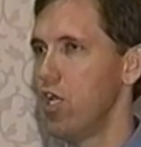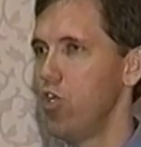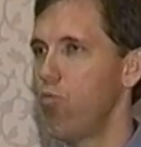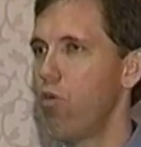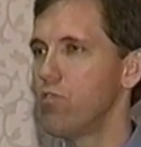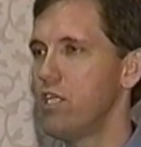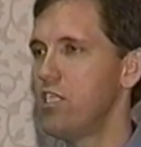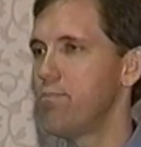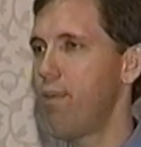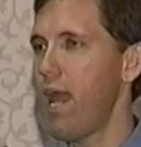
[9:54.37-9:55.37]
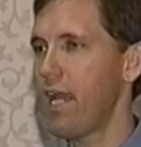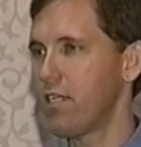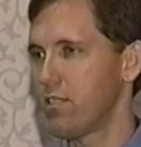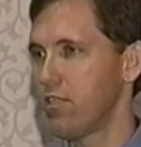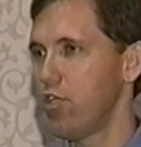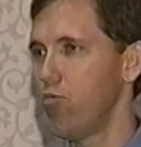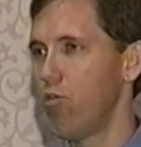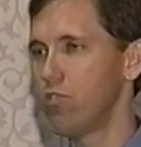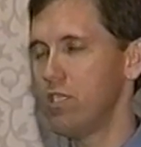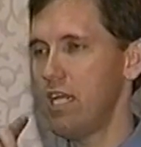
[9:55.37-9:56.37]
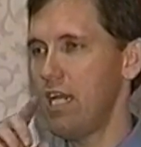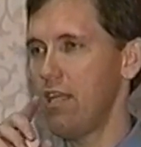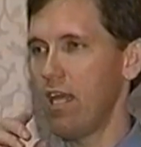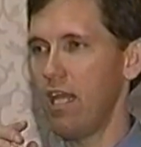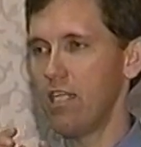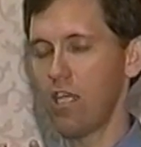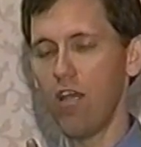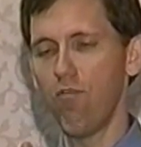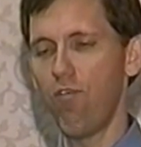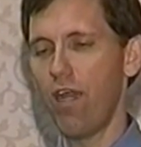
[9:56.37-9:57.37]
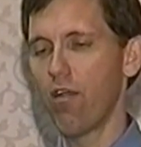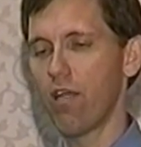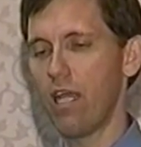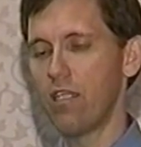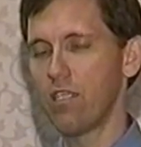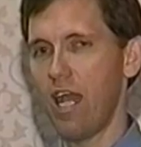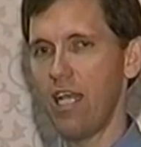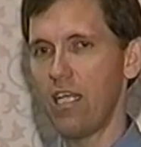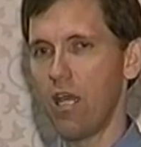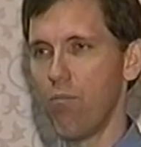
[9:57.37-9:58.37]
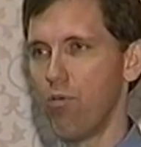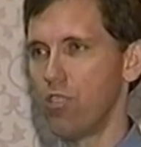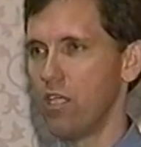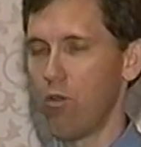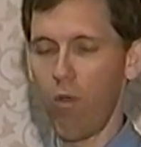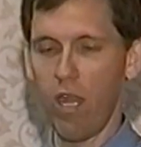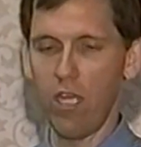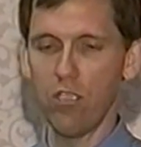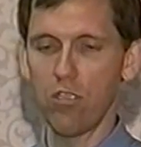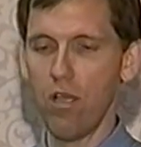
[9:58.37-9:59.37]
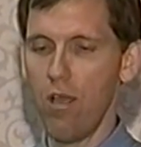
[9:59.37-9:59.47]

You won't see spikes. You won't see that it's unfairly assigning numbers in the range